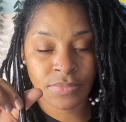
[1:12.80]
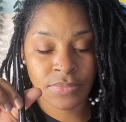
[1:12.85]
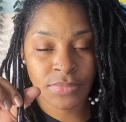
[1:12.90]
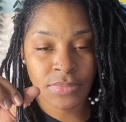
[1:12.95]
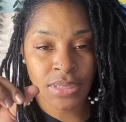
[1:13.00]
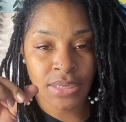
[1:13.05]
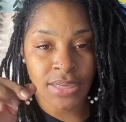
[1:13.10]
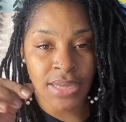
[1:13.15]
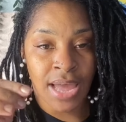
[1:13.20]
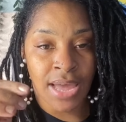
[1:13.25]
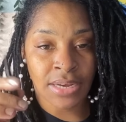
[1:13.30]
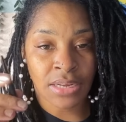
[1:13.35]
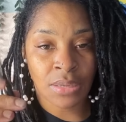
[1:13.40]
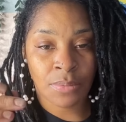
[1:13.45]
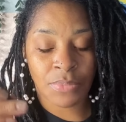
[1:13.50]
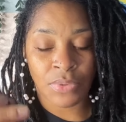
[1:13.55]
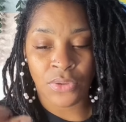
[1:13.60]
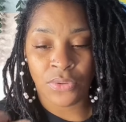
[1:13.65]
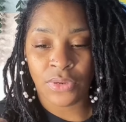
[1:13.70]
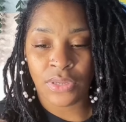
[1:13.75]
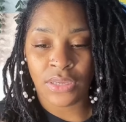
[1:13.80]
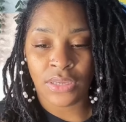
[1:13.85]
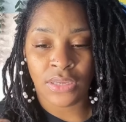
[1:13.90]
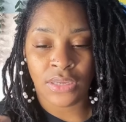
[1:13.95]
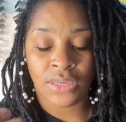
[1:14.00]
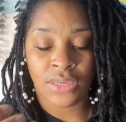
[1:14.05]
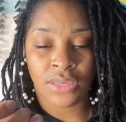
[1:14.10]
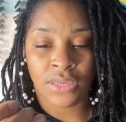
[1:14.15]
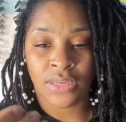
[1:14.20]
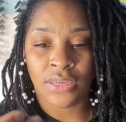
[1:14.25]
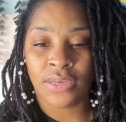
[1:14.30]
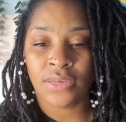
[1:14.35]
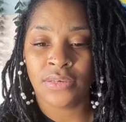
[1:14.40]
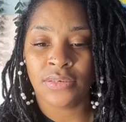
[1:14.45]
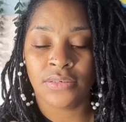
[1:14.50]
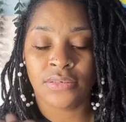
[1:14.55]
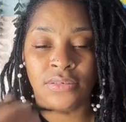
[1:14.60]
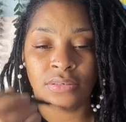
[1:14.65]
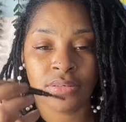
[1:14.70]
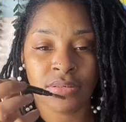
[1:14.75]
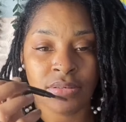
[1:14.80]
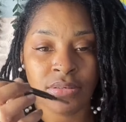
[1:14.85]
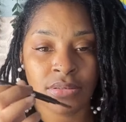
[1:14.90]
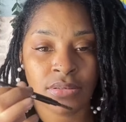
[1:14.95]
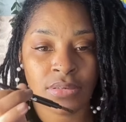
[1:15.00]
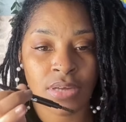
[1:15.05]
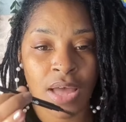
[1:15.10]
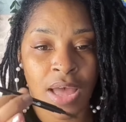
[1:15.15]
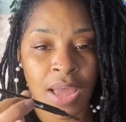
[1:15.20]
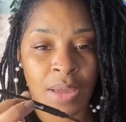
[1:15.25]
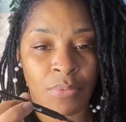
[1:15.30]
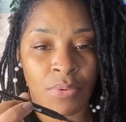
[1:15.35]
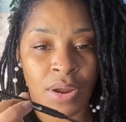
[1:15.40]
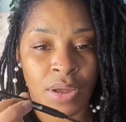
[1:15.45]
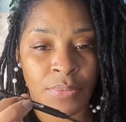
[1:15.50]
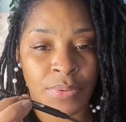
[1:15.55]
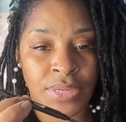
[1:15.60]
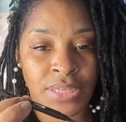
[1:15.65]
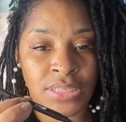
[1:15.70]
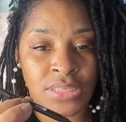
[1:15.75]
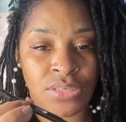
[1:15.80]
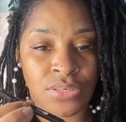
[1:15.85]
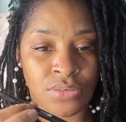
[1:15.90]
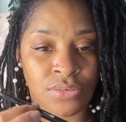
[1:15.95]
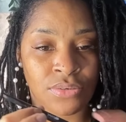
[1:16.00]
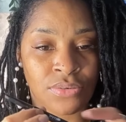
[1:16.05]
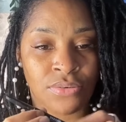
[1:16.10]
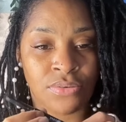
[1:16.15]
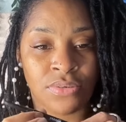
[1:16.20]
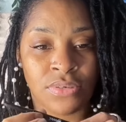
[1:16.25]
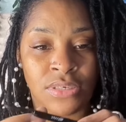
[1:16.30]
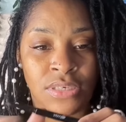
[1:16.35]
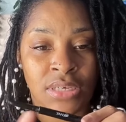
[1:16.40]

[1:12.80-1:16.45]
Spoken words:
Yanni Beauty eyebrow pencil.